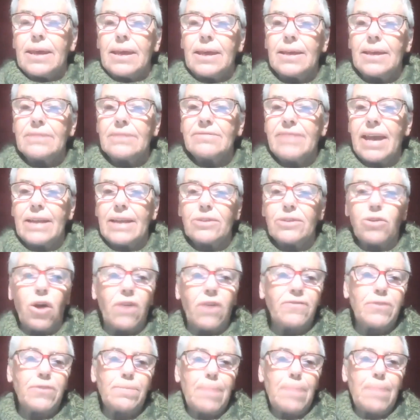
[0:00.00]
He ran
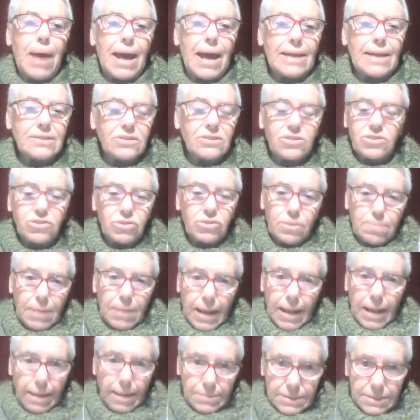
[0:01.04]
coffee bars and strip
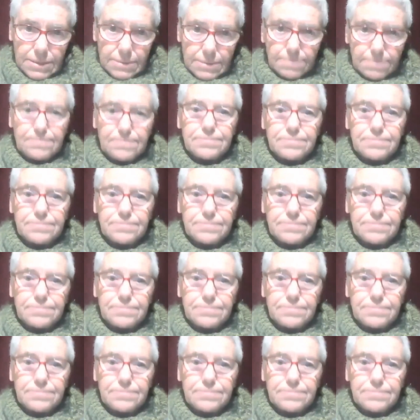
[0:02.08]
clubs.